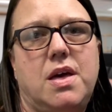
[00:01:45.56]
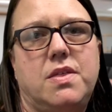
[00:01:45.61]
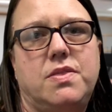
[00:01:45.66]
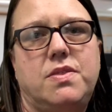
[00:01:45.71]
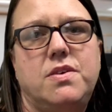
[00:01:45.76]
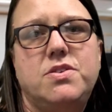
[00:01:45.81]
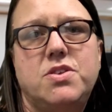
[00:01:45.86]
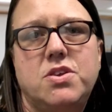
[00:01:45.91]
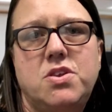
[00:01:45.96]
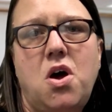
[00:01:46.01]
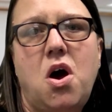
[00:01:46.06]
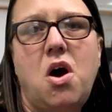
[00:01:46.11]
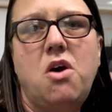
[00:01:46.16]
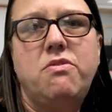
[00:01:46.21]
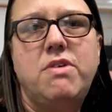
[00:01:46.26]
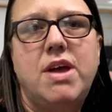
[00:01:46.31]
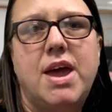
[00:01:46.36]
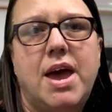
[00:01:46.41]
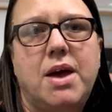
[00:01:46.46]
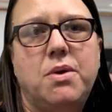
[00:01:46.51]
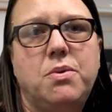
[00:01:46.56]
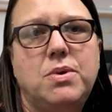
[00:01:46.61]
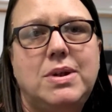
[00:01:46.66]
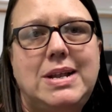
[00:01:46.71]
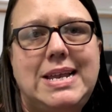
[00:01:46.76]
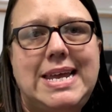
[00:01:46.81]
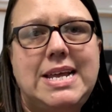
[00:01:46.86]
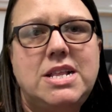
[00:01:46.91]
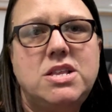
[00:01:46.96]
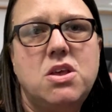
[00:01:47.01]
The scenario
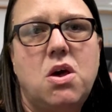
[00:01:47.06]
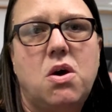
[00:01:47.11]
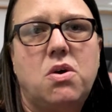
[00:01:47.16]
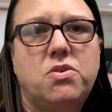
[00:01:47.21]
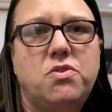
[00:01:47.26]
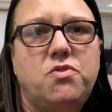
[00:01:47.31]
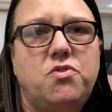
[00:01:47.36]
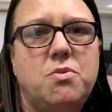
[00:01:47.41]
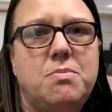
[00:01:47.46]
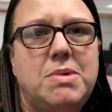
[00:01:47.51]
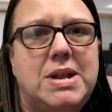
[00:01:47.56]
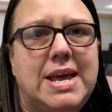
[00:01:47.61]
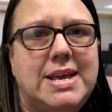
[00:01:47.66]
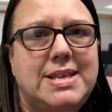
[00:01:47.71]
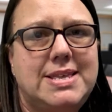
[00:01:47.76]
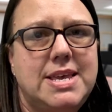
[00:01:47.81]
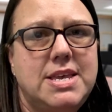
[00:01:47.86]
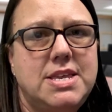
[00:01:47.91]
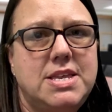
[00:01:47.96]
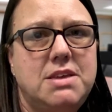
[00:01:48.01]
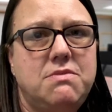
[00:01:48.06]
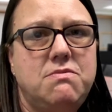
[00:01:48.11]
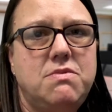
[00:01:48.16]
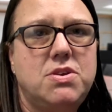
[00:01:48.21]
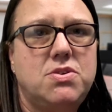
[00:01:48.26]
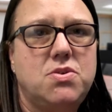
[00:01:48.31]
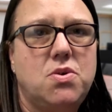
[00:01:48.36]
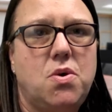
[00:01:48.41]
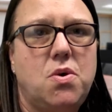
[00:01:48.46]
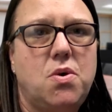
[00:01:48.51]
leads on from an existing
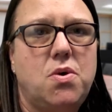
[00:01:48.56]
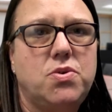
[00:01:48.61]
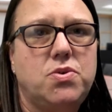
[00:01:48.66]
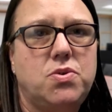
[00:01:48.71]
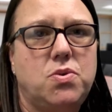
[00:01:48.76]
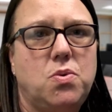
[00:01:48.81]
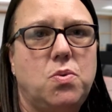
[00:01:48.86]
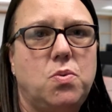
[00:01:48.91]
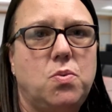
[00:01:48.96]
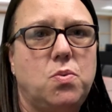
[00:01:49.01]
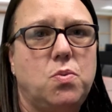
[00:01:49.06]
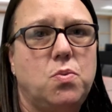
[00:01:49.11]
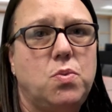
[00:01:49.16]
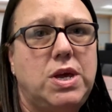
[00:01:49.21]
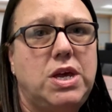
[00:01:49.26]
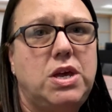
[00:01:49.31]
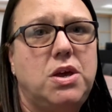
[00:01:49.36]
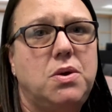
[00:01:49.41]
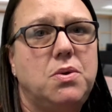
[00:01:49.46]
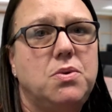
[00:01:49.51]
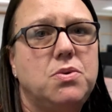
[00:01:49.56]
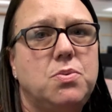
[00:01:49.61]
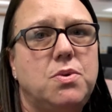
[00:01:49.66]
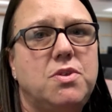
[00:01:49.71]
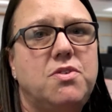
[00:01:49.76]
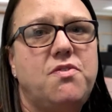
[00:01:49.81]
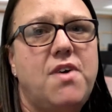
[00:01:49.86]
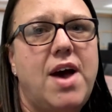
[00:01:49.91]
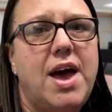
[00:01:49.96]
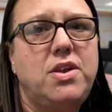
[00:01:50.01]
resource we use
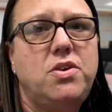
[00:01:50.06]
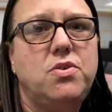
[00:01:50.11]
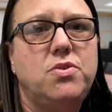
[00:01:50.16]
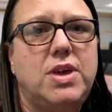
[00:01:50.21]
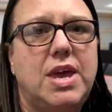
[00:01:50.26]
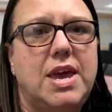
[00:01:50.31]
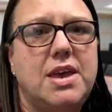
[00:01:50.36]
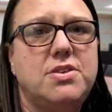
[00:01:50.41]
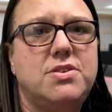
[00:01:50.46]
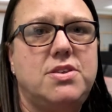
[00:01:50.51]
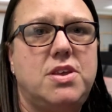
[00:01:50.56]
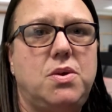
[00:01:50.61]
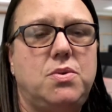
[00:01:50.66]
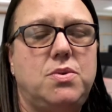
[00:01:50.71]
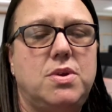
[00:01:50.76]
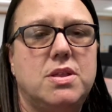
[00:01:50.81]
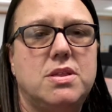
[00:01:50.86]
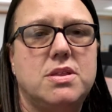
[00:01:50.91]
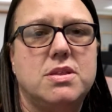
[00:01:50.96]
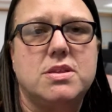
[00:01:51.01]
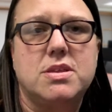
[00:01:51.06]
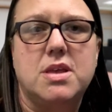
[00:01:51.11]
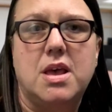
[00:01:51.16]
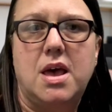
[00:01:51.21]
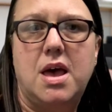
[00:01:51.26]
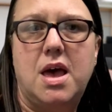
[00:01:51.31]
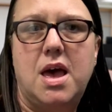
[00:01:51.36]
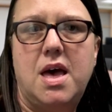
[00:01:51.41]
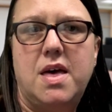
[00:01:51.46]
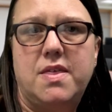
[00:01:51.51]
with final year students
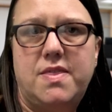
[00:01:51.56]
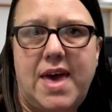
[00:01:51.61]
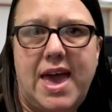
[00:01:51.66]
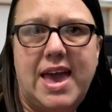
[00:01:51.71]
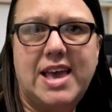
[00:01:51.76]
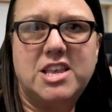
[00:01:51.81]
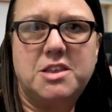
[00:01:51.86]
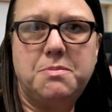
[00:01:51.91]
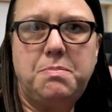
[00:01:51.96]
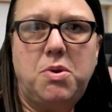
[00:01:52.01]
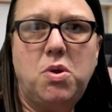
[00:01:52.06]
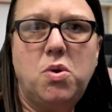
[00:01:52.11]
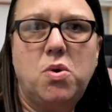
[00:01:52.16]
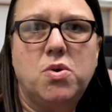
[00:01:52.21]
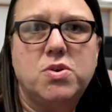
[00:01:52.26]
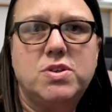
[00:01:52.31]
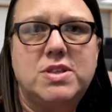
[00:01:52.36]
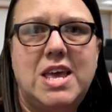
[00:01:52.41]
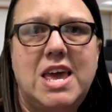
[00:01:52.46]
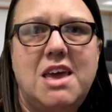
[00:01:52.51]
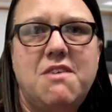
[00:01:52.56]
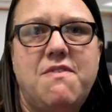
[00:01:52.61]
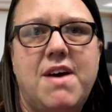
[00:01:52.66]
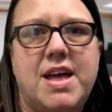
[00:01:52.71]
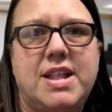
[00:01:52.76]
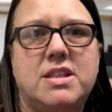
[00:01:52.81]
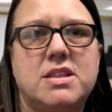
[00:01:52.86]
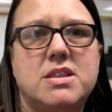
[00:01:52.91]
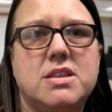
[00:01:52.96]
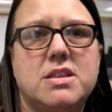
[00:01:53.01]
that explores the
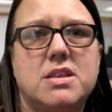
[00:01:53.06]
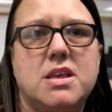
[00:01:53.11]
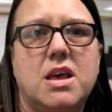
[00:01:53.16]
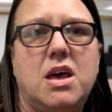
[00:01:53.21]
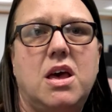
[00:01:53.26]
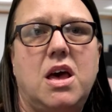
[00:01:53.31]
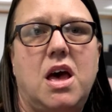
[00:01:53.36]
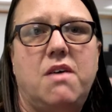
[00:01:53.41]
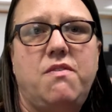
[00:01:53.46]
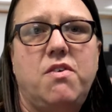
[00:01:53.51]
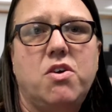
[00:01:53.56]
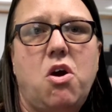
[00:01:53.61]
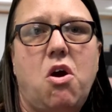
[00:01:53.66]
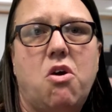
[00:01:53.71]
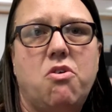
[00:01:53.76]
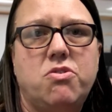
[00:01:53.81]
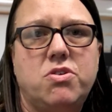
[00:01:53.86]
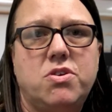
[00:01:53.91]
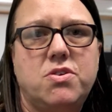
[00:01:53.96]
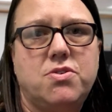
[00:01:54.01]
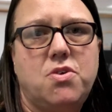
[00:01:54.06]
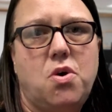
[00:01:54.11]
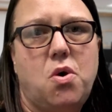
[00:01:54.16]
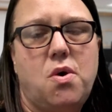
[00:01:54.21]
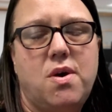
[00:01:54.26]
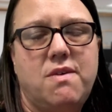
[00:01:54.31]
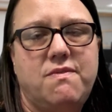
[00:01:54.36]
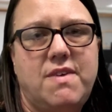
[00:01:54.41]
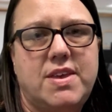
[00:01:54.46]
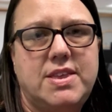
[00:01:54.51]
events of a coroner's
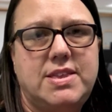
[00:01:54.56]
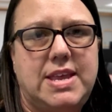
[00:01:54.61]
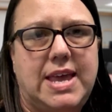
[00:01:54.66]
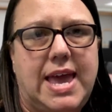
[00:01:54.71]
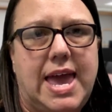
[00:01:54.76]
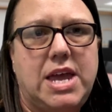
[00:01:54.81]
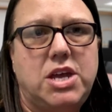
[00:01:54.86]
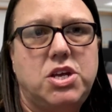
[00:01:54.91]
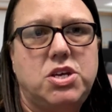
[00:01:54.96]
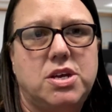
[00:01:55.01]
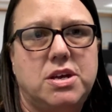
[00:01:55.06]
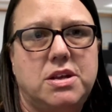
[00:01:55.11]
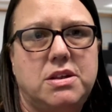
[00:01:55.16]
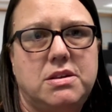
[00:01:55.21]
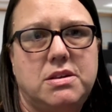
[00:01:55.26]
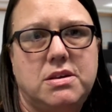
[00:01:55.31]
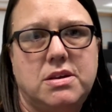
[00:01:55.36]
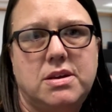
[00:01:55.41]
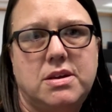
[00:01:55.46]
court investigation.